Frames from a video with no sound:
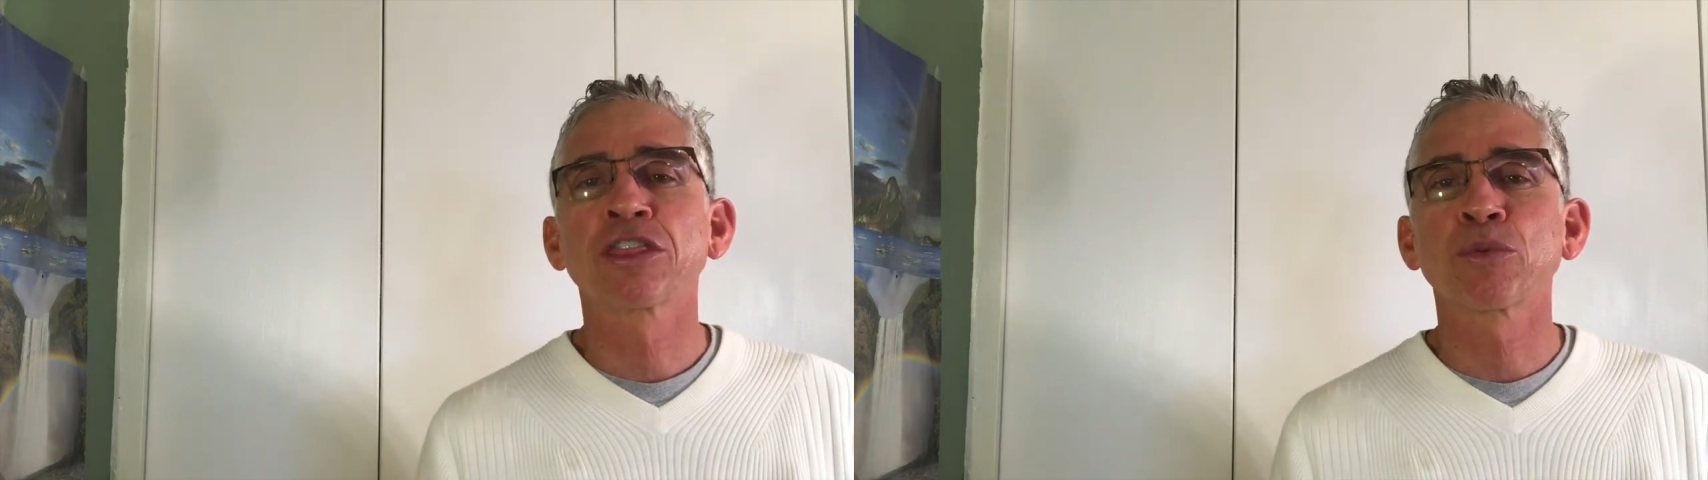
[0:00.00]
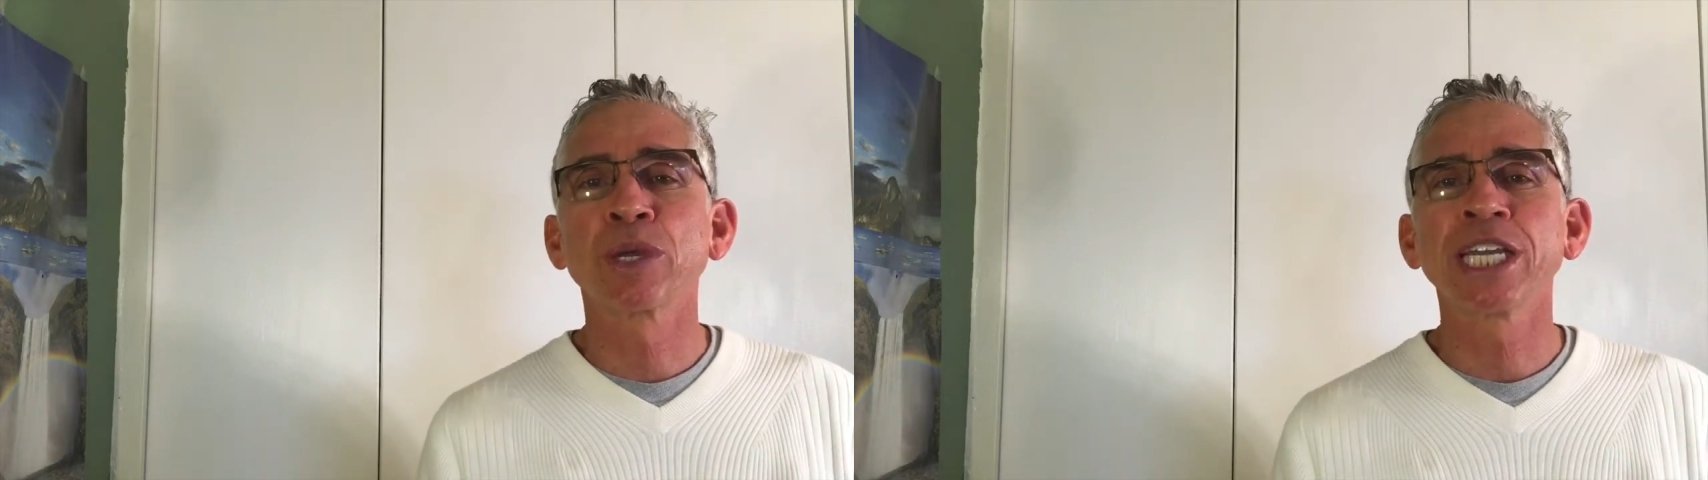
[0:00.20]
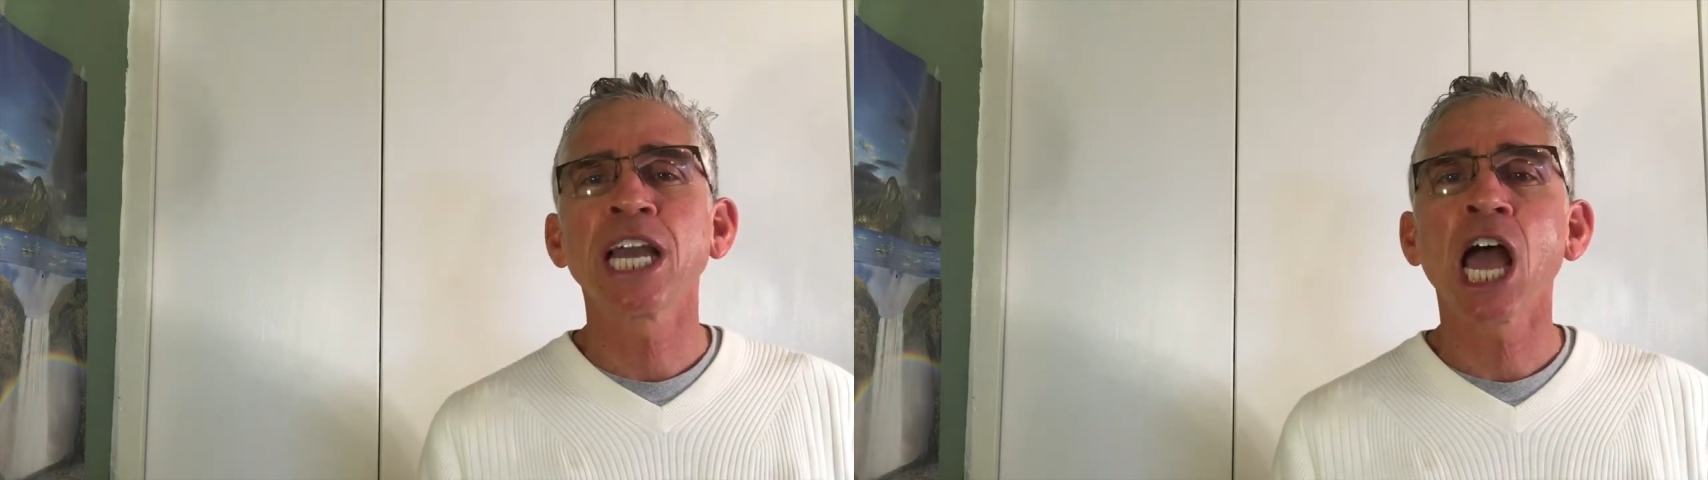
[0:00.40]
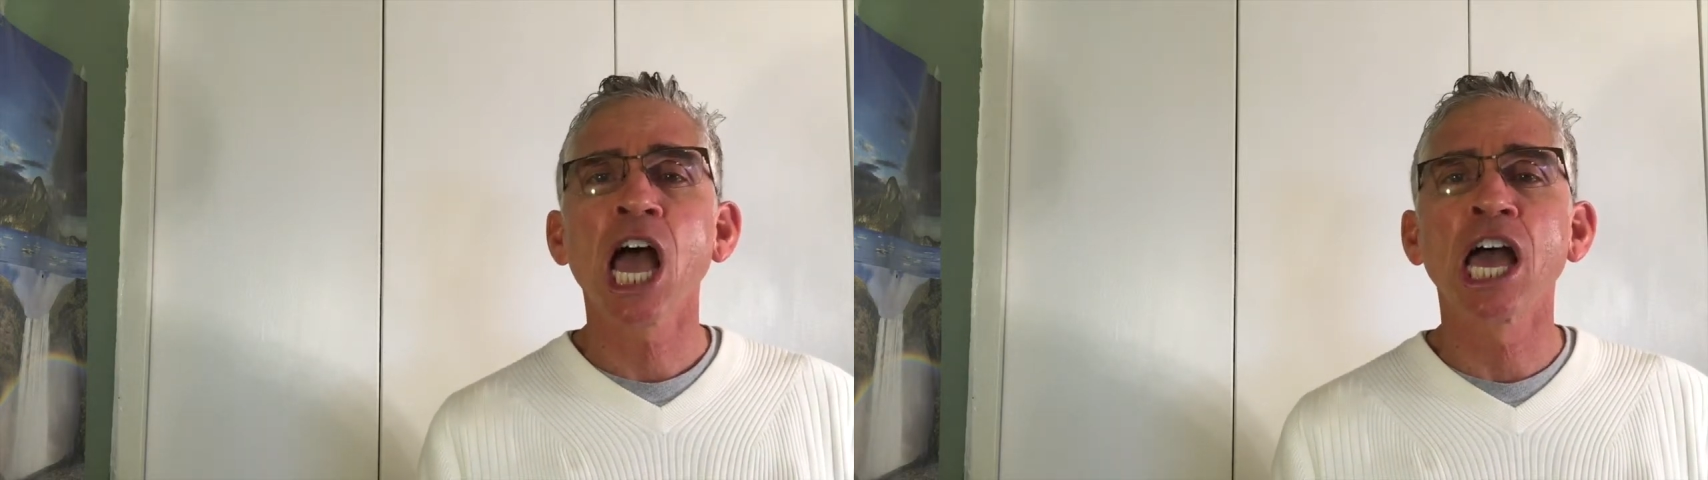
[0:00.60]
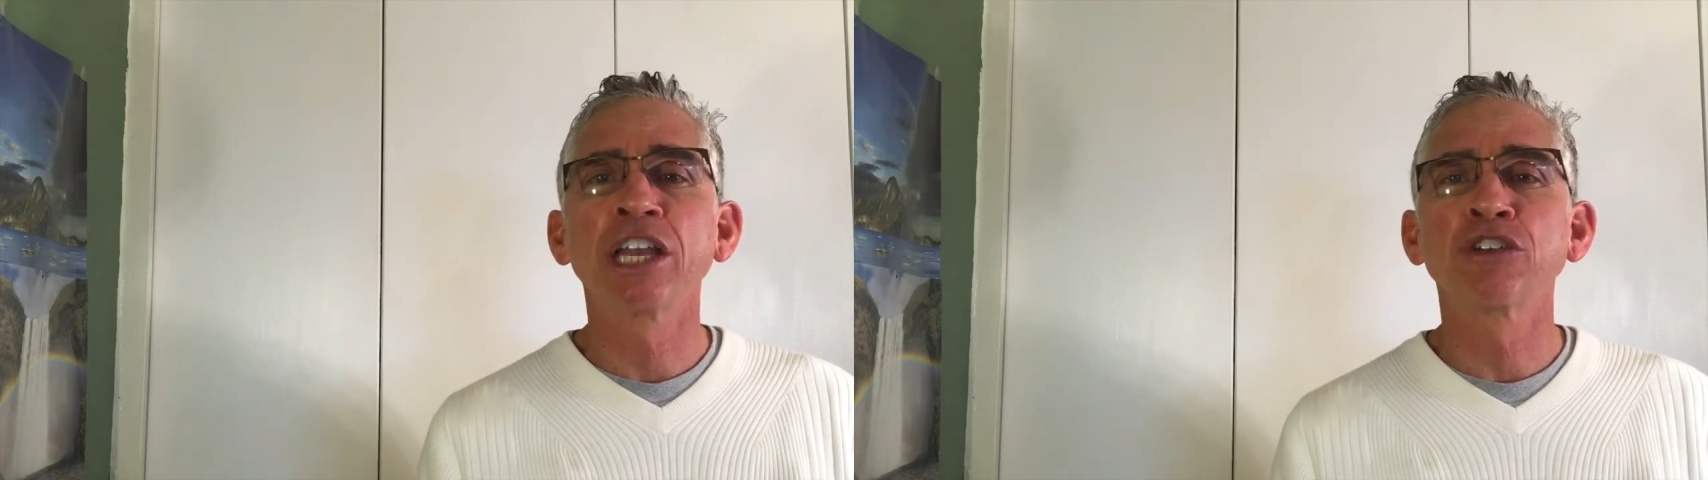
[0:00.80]

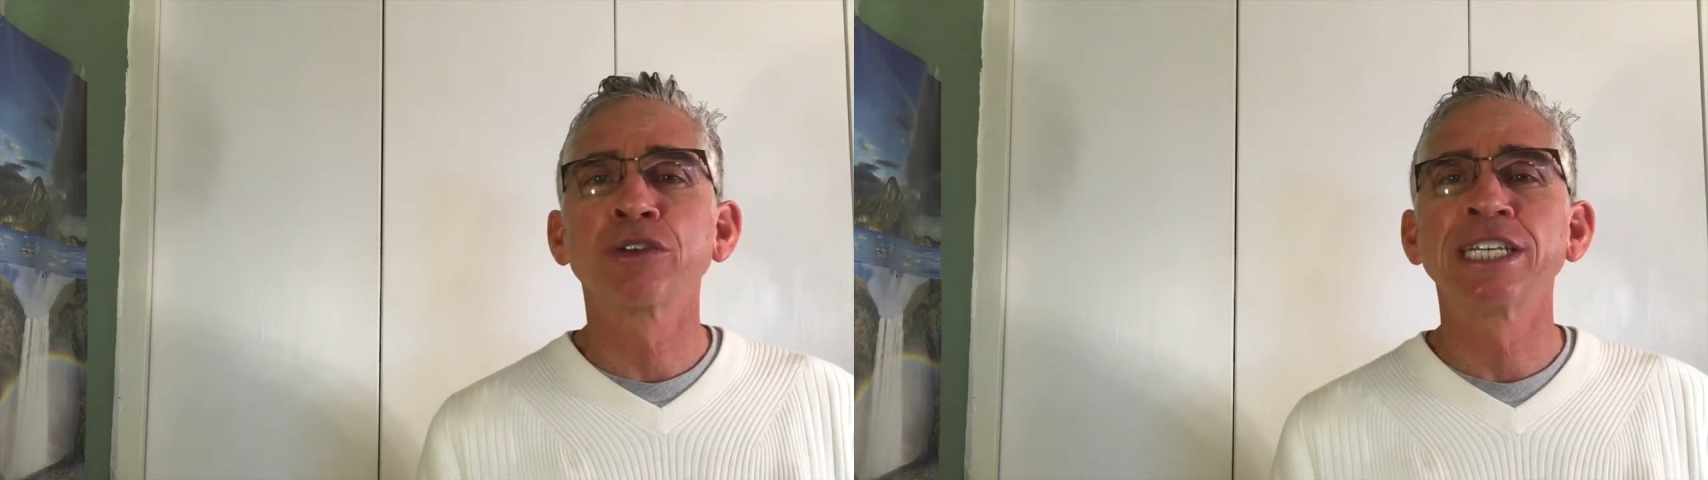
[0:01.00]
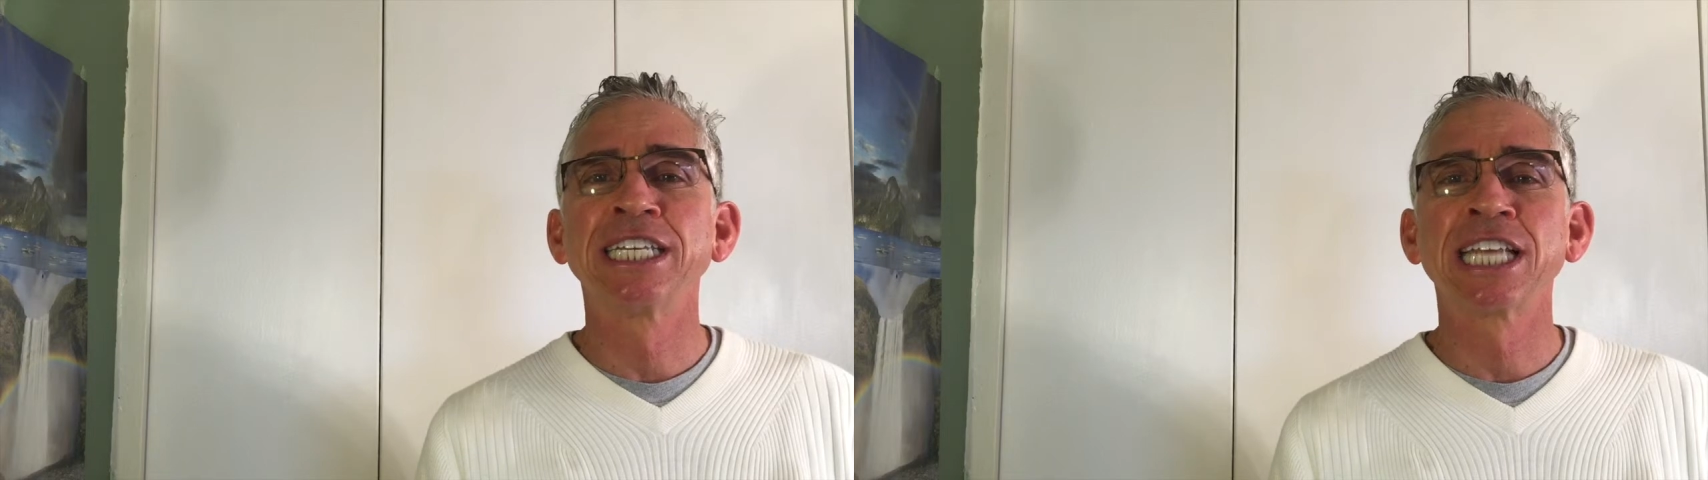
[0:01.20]
300